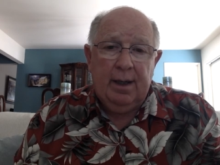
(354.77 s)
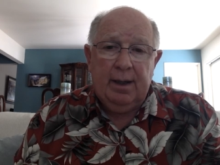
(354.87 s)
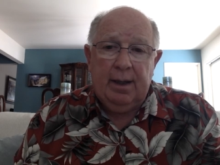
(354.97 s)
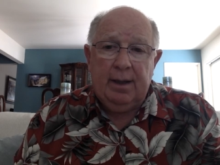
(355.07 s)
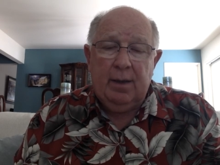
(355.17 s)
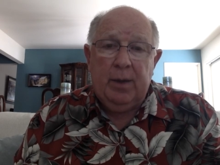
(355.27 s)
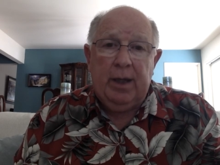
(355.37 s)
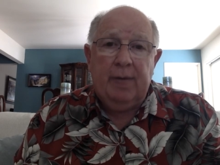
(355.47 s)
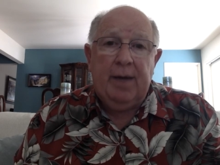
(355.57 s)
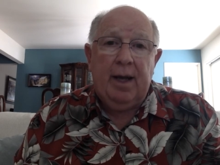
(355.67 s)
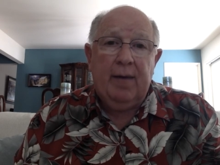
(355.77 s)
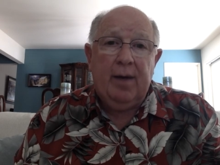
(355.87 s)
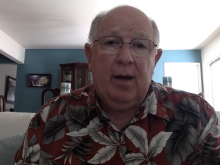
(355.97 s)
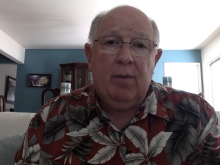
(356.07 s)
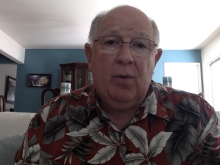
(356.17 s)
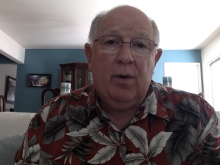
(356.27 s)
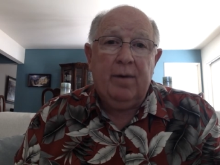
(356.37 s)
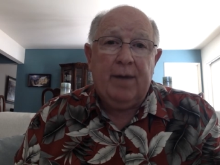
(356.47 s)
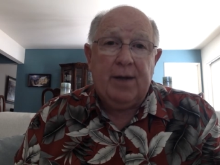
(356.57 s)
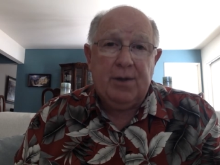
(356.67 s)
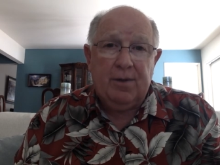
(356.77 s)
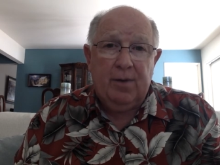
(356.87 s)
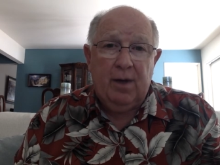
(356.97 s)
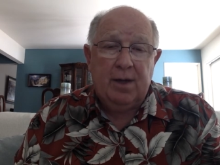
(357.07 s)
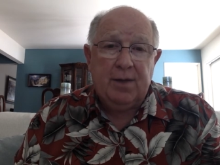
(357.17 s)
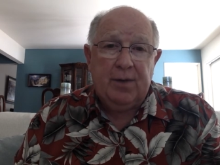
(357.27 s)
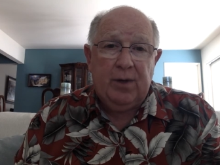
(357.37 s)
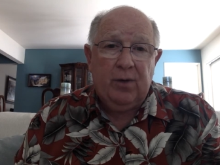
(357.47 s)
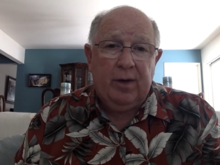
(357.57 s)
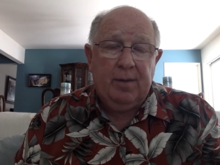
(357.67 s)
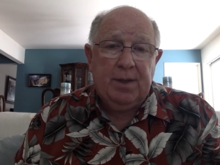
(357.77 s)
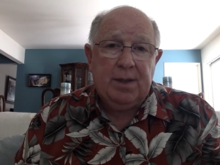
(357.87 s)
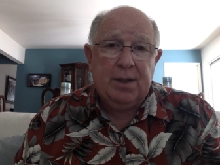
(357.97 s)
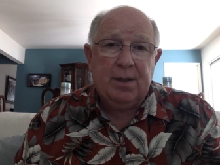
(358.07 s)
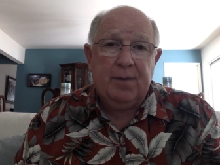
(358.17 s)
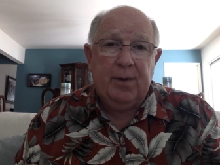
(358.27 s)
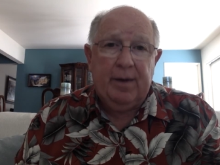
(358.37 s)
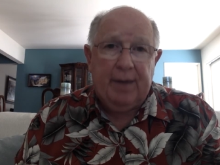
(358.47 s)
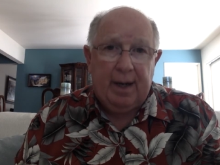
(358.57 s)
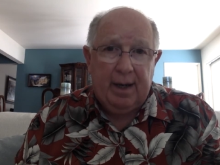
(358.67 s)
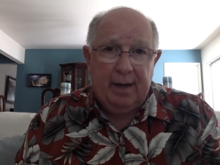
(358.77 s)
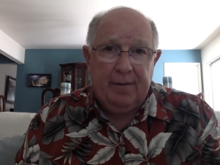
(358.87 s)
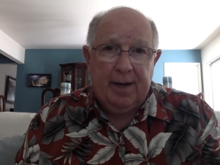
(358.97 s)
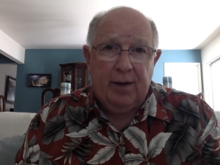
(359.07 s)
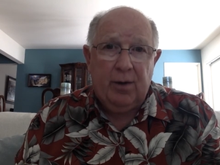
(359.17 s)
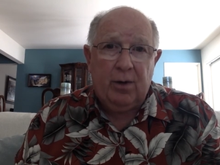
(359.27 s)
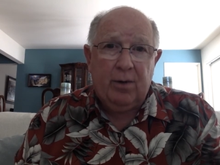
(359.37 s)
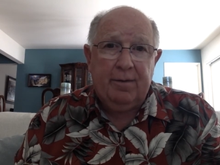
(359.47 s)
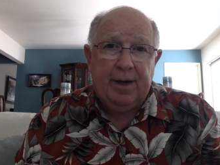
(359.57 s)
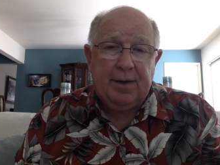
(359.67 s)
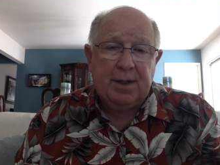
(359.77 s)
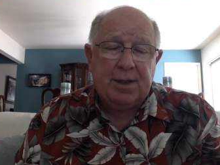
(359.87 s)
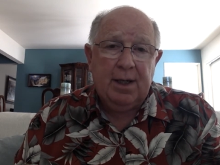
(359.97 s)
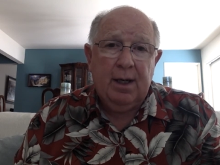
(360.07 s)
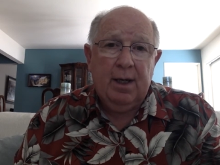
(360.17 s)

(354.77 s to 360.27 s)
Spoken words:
that we'd love to have you on board. If that's your philosophy of doing business, if you have that kind of value and code of ethics,